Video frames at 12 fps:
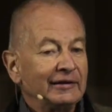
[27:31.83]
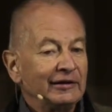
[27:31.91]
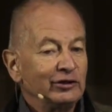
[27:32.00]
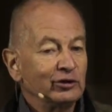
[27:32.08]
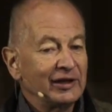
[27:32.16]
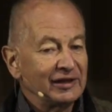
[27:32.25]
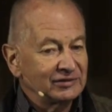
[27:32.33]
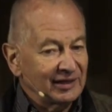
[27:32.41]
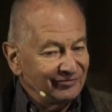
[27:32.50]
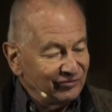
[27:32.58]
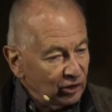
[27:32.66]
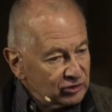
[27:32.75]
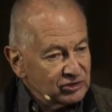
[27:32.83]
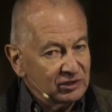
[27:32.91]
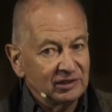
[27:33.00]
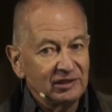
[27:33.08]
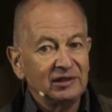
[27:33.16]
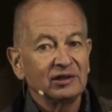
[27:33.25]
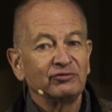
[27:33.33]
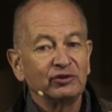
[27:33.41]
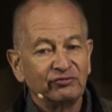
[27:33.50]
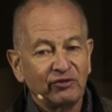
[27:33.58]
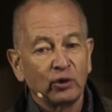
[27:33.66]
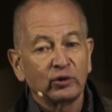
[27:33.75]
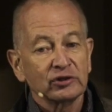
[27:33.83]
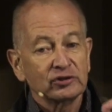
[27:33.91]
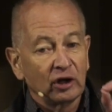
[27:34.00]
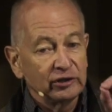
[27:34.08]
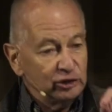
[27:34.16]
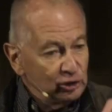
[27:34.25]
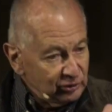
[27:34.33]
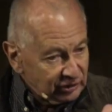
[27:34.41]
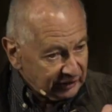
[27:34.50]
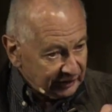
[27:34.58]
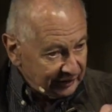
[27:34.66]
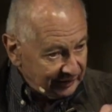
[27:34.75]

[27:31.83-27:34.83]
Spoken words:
You get diversity if you focus on unity.